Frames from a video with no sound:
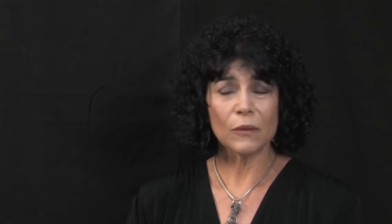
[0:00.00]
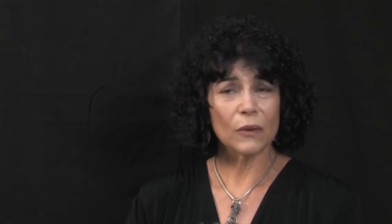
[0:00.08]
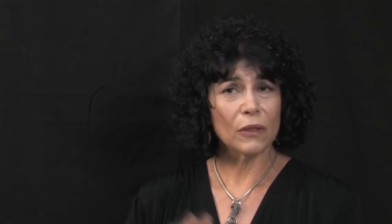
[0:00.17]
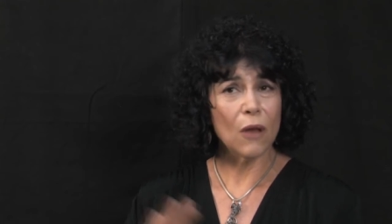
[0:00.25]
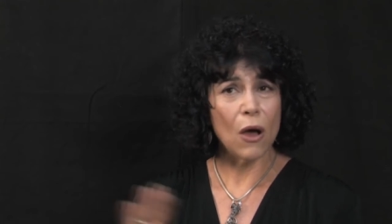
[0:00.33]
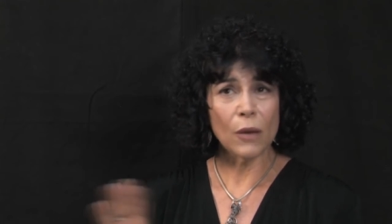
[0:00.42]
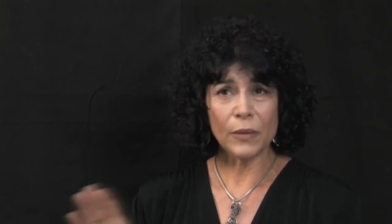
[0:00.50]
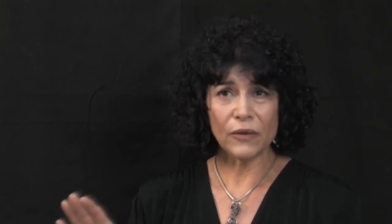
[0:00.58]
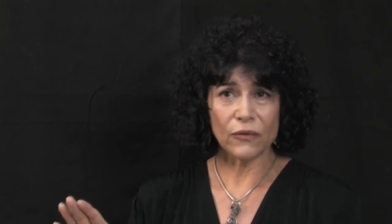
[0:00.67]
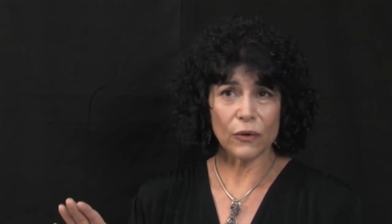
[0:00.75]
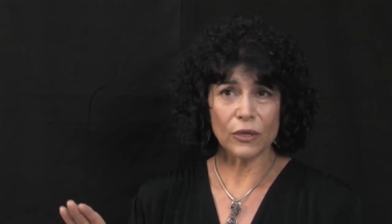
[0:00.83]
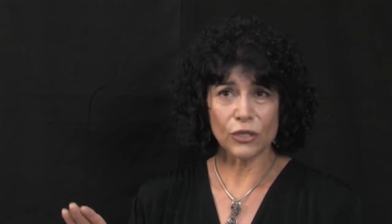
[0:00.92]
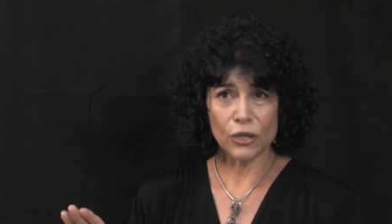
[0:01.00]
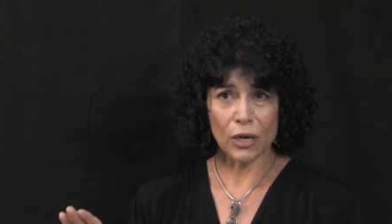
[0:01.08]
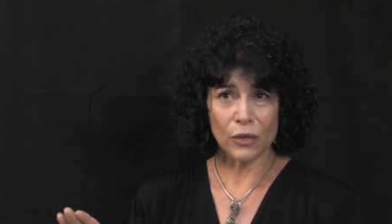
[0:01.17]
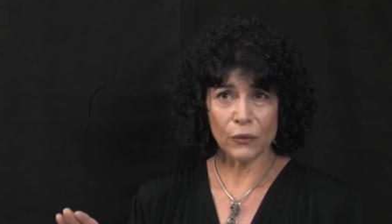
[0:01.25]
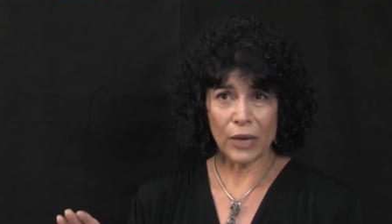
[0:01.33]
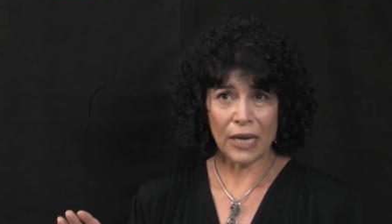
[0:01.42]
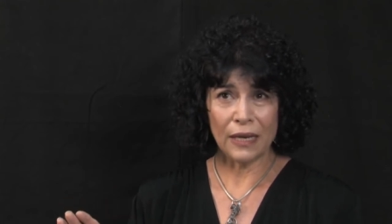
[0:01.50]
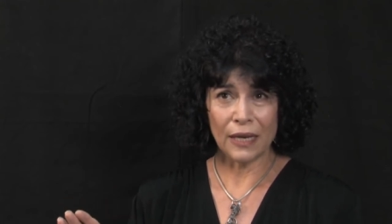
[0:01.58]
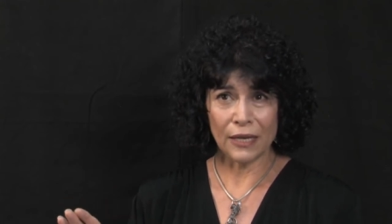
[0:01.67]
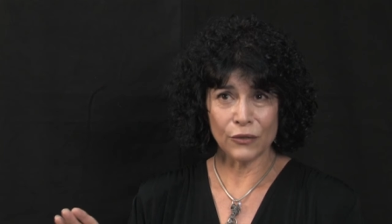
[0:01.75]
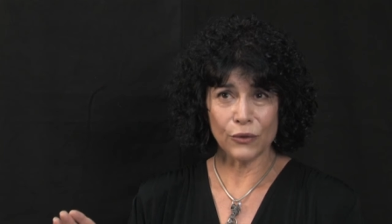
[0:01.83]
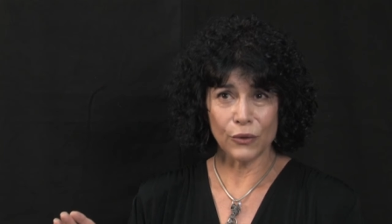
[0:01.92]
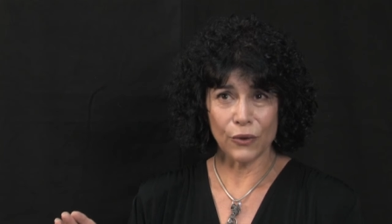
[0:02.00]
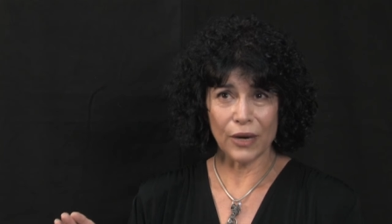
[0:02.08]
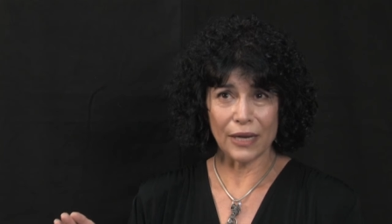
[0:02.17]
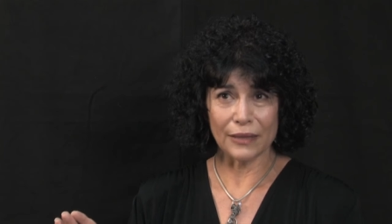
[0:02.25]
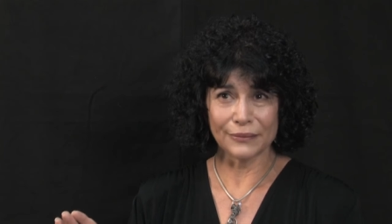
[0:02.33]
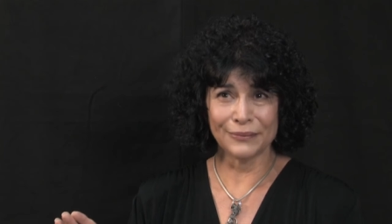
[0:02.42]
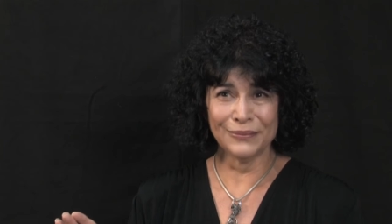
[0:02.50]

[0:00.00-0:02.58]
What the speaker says: long before John Wayne and True Grit.